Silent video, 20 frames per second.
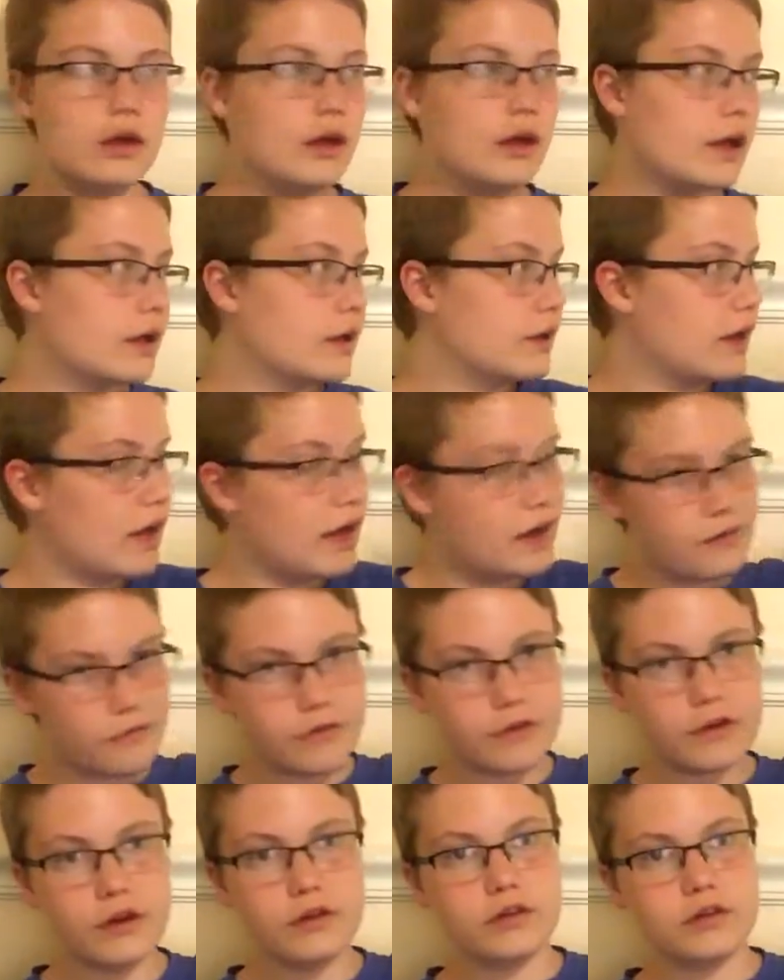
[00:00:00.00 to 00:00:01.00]
It can't
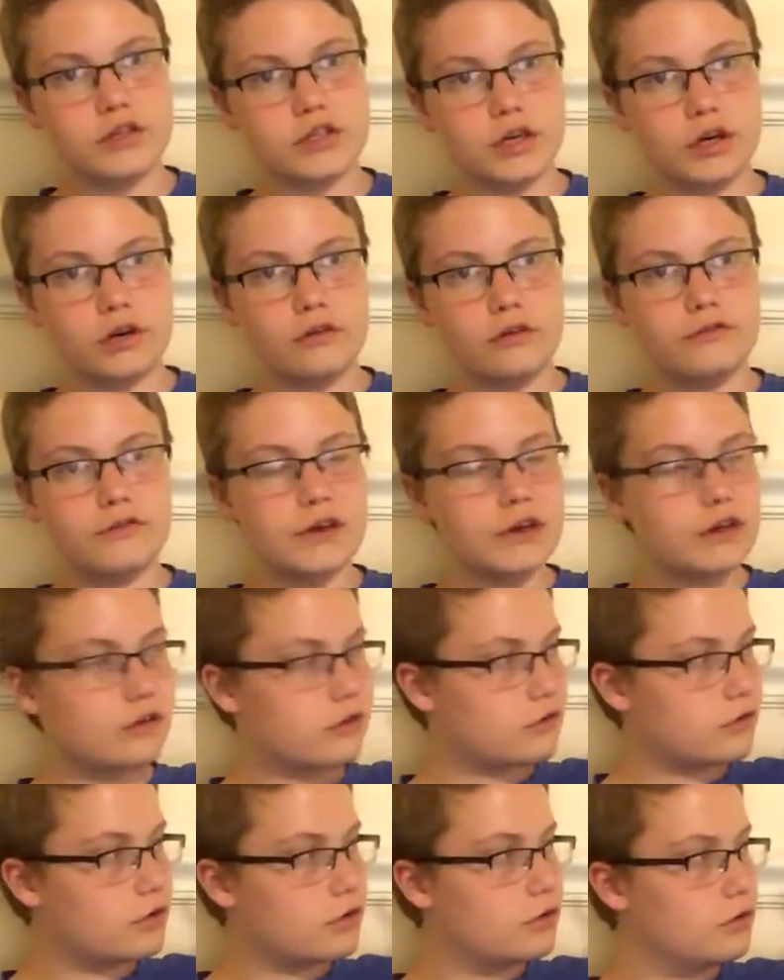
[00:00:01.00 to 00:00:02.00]
fit on the shelf. It's
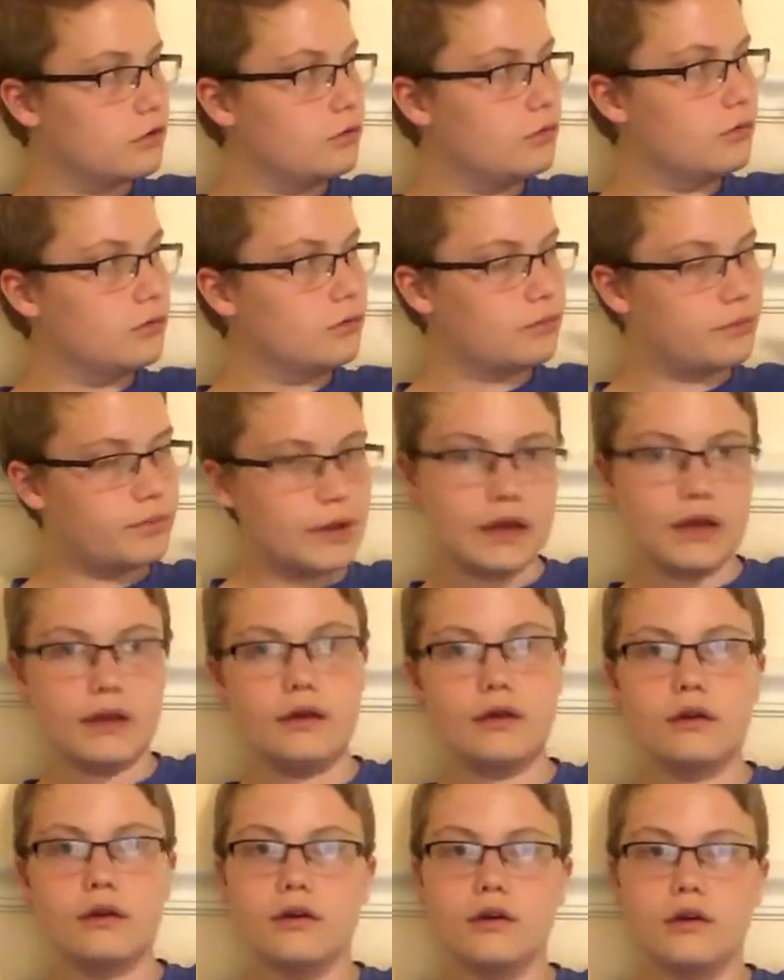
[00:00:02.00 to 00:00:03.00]
too
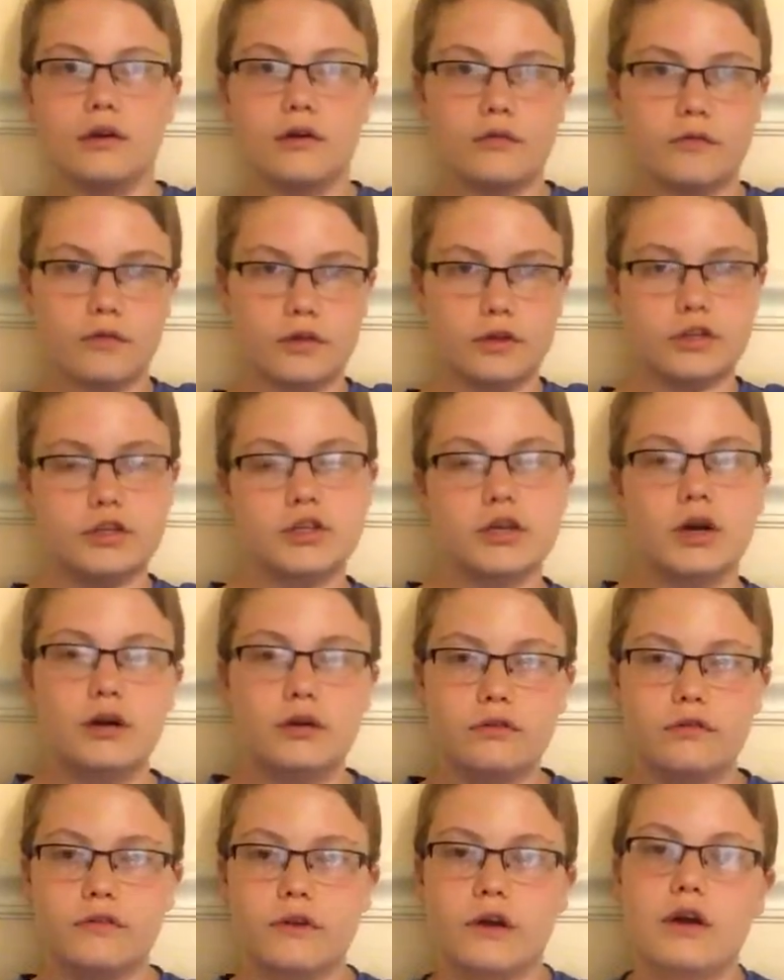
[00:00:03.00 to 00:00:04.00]
big for the
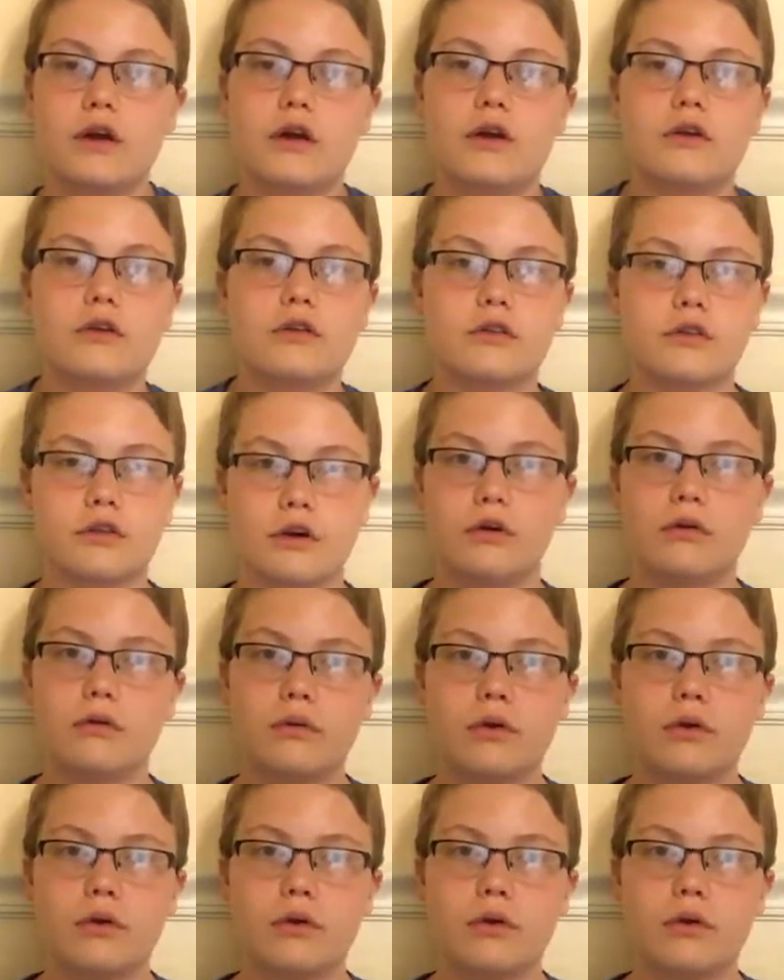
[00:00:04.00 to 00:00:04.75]
shelf. So,